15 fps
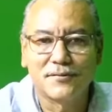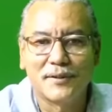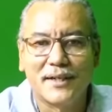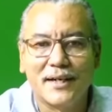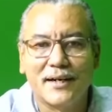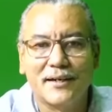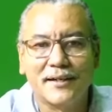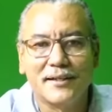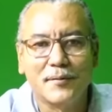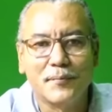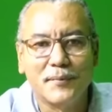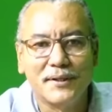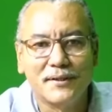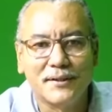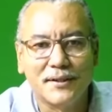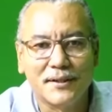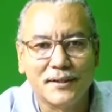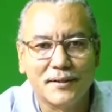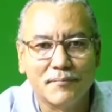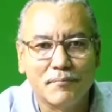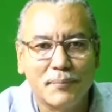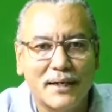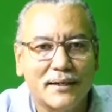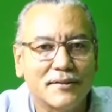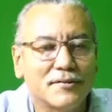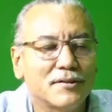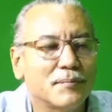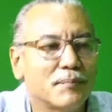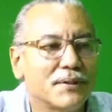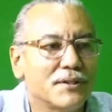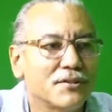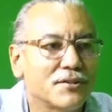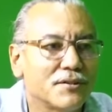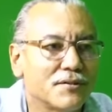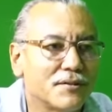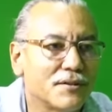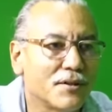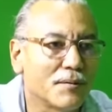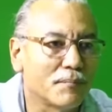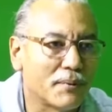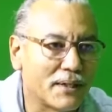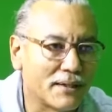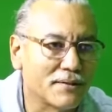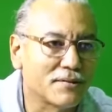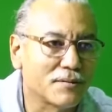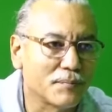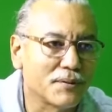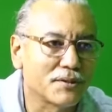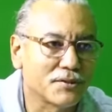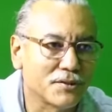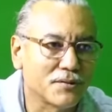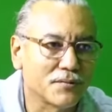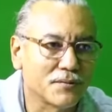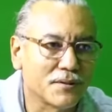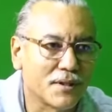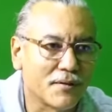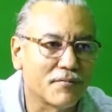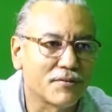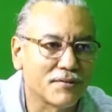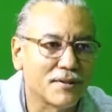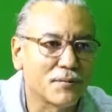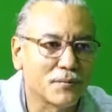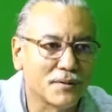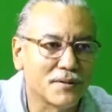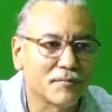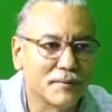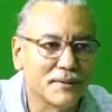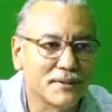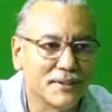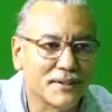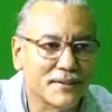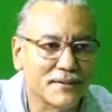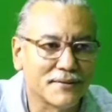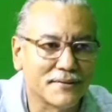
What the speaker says: regarding the meeting and participation or non-participation obviously would have been taken.